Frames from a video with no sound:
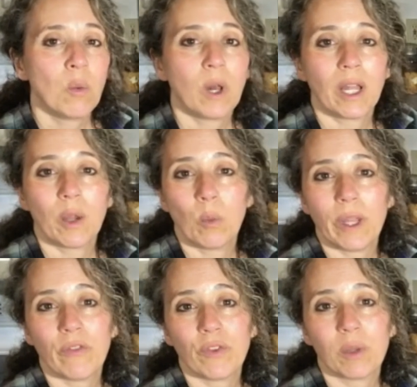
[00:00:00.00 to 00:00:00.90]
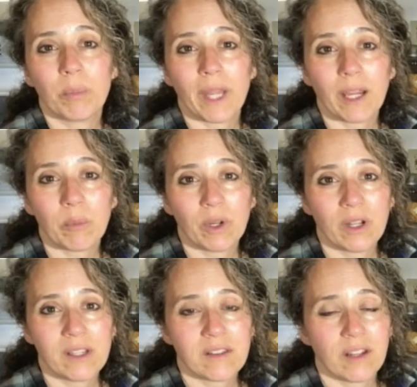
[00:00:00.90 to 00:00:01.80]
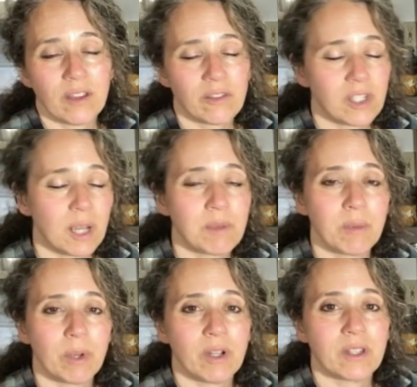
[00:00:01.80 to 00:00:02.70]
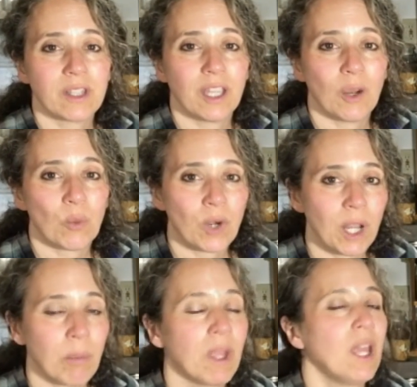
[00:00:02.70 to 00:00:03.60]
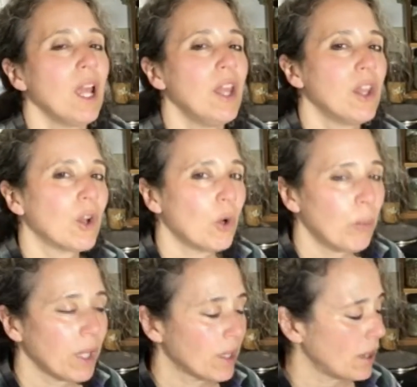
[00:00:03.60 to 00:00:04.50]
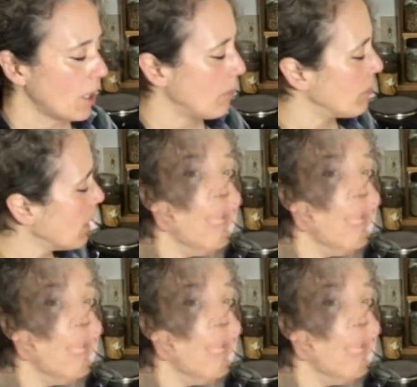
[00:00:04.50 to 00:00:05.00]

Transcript: while I wait for the blackberries and other types of berries to get ripe and then go pick them.